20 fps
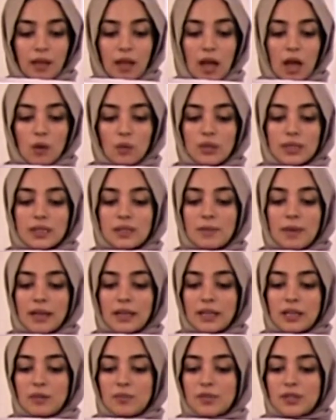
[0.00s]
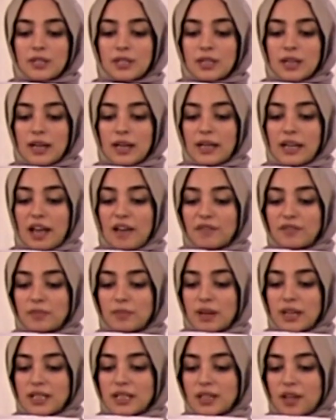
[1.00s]
I went to my neighbors and I
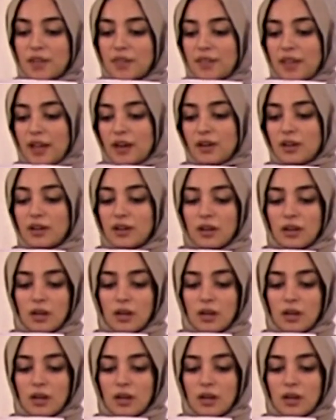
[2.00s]
left my son there.